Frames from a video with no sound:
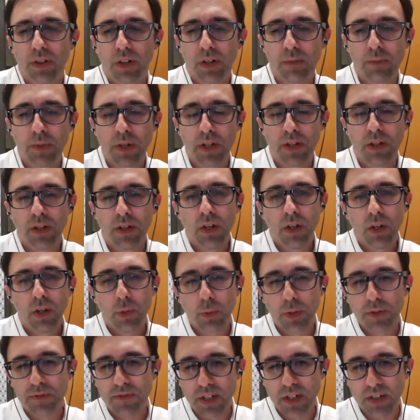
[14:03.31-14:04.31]
I mean,
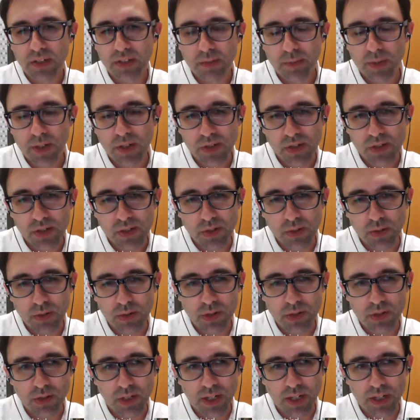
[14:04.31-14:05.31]
we've talked about
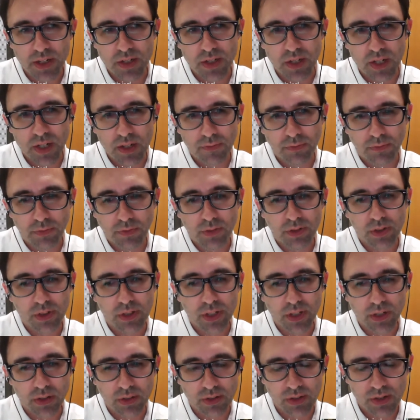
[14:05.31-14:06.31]
social IT for
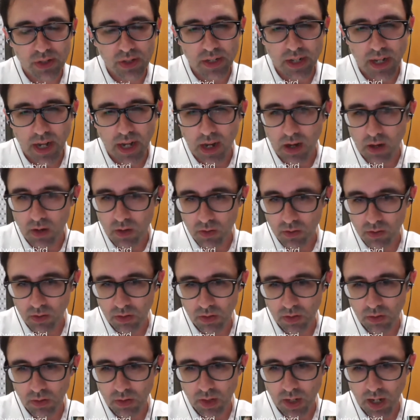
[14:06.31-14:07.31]
years now.
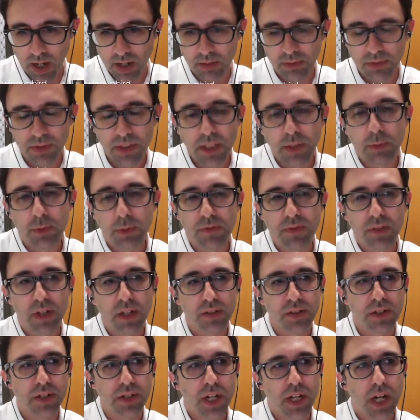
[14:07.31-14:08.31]
I don't think we've
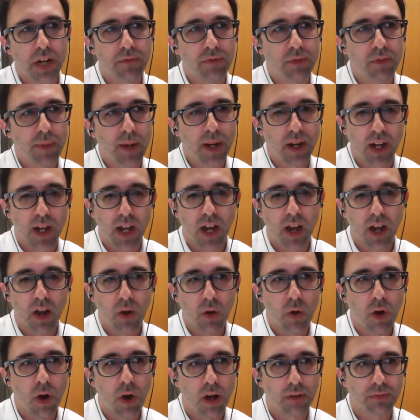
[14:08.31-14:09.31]
talked enough about
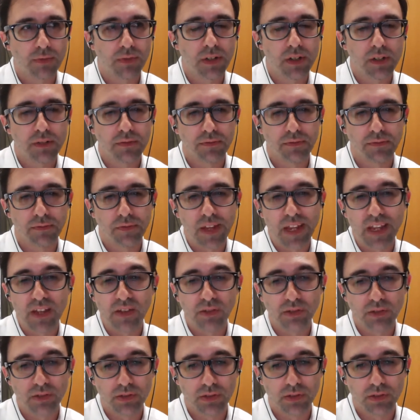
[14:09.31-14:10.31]
how often it
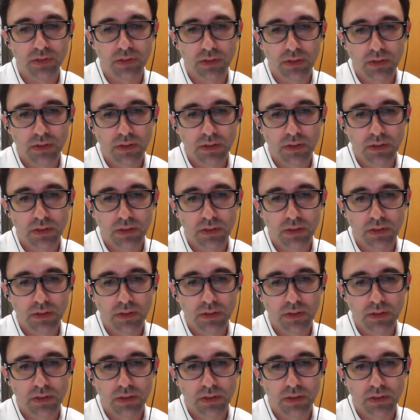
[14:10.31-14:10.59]
fails.